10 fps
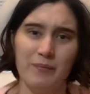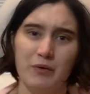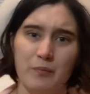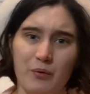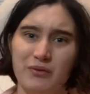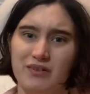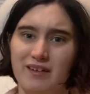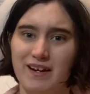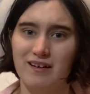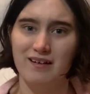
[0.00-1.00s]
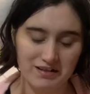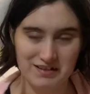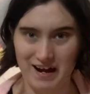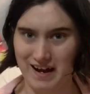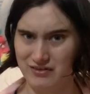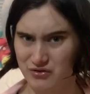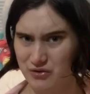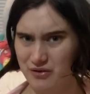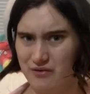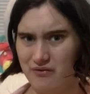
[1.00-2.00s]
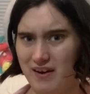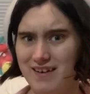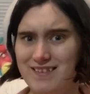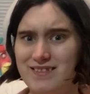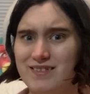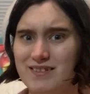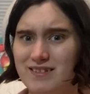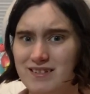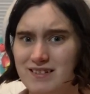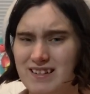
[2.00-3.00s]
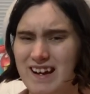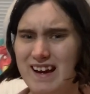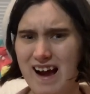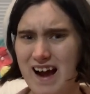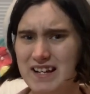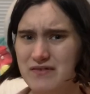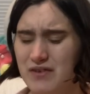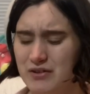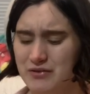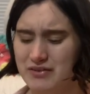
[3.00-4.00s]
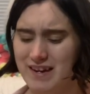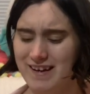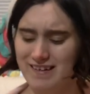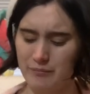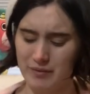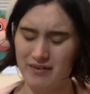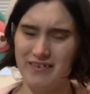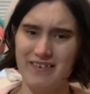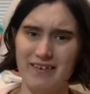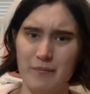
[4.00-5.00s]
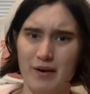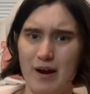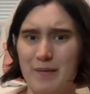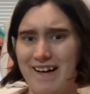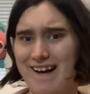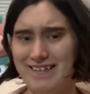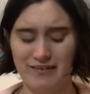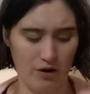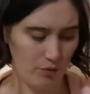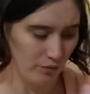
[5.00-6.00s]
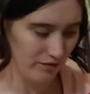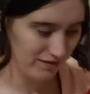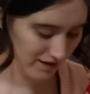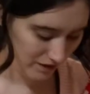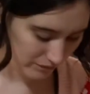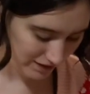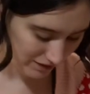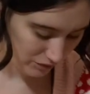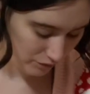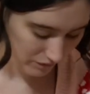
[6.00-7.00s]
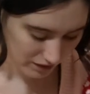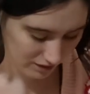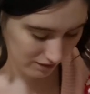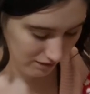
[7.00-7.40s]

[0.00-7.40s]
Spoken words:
I'm supposed to like attach the face. Like I kind of understand it, but at the same time I kind of don't. Did I only get 2 feet?